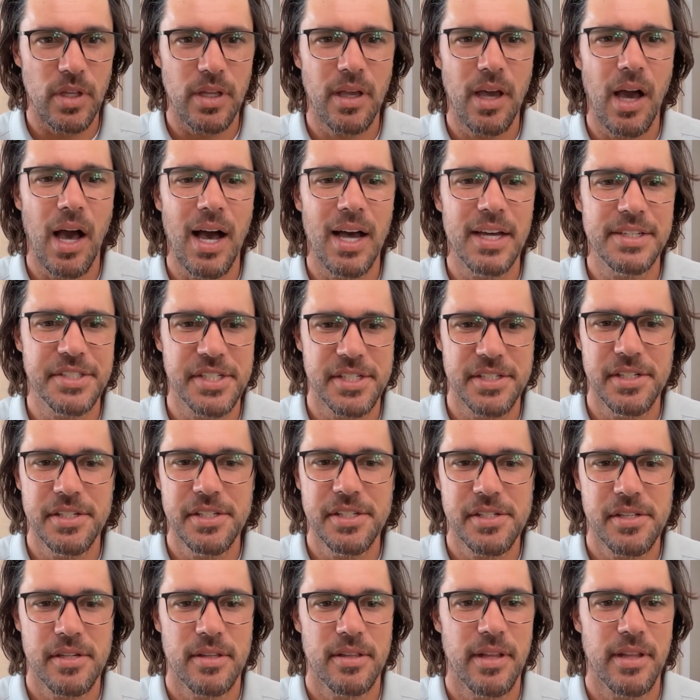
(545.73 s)

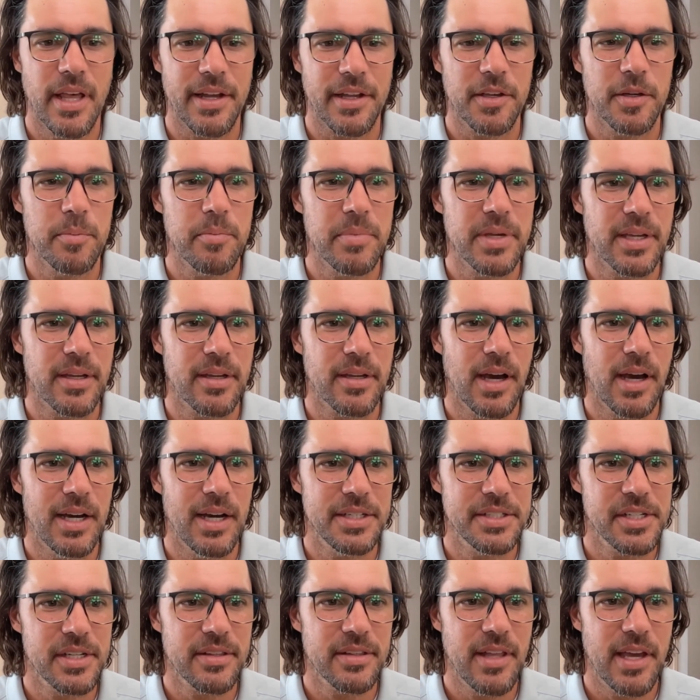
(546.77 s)
causes that could be
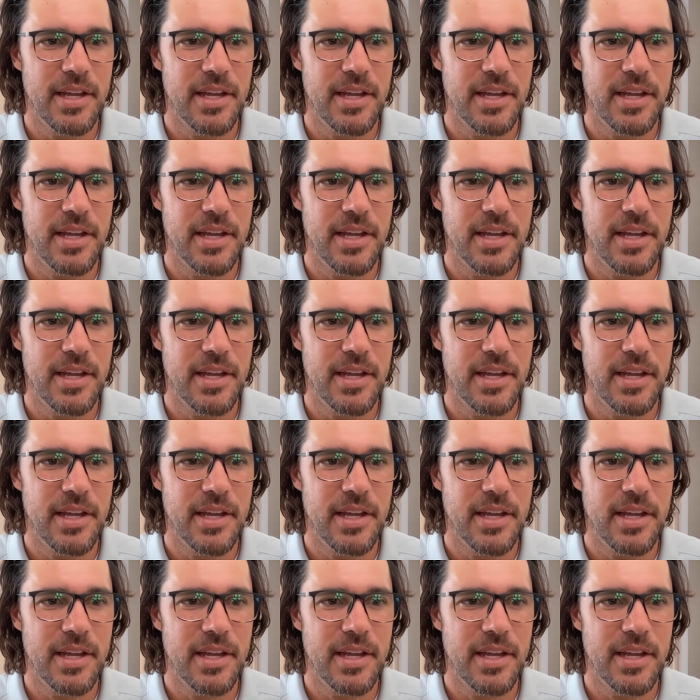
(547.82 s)
causing that